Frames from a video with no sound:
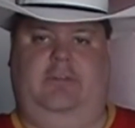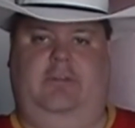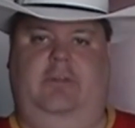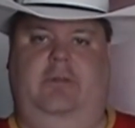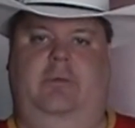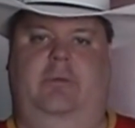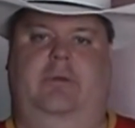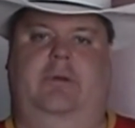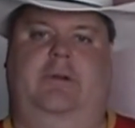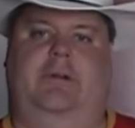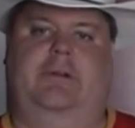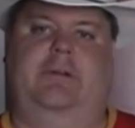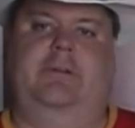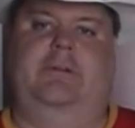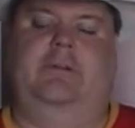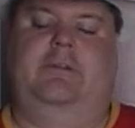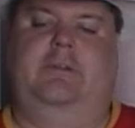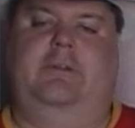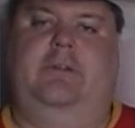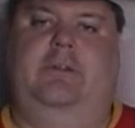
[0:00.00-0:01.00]
to
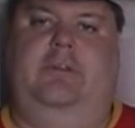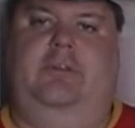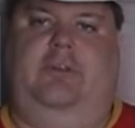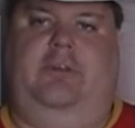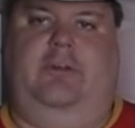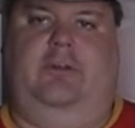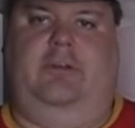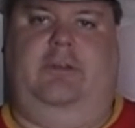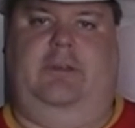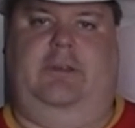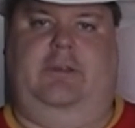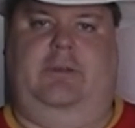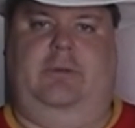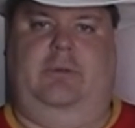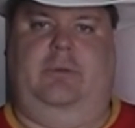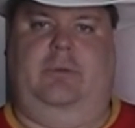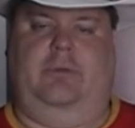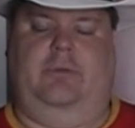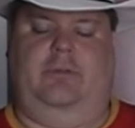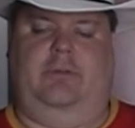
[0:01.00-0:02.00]
share, like
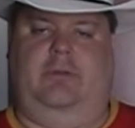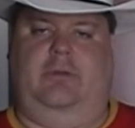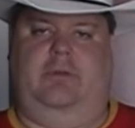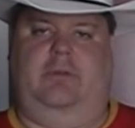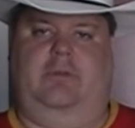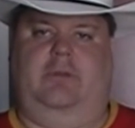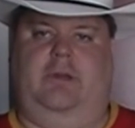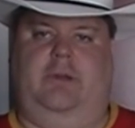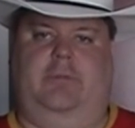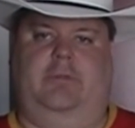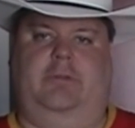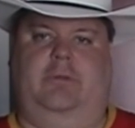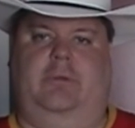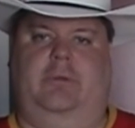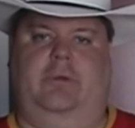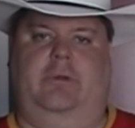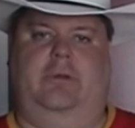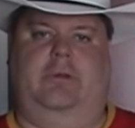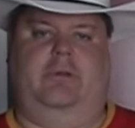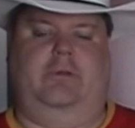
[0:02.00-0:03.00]
who was a top
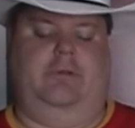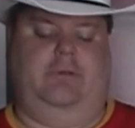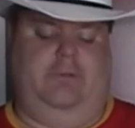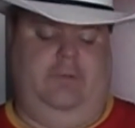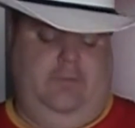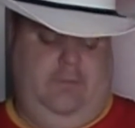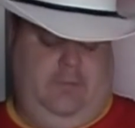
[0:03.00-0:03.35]
scorer or